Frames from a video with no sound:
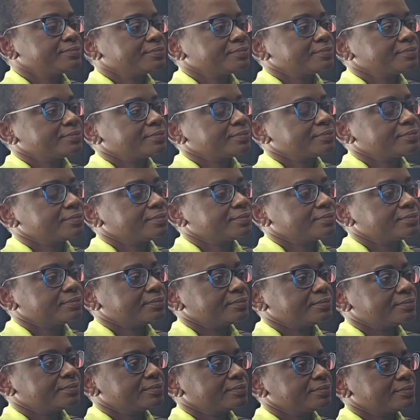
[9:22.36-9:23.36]

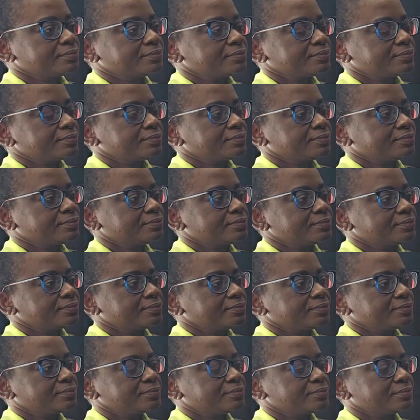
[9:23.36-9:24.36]

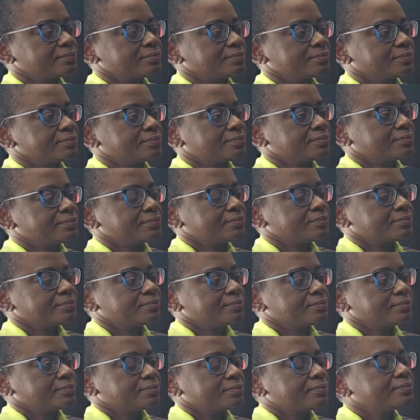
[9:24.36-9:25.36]

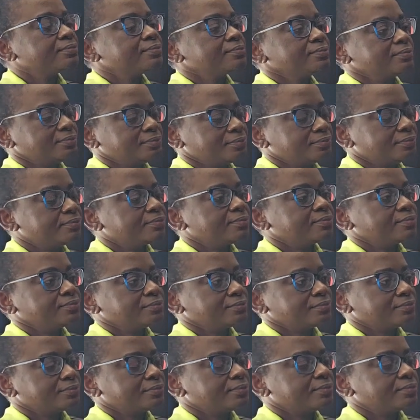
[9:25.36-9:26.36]

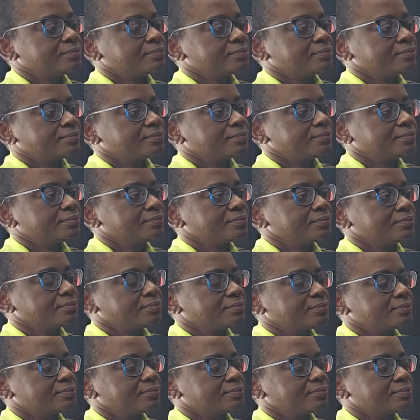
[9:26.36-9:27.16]
[no speech]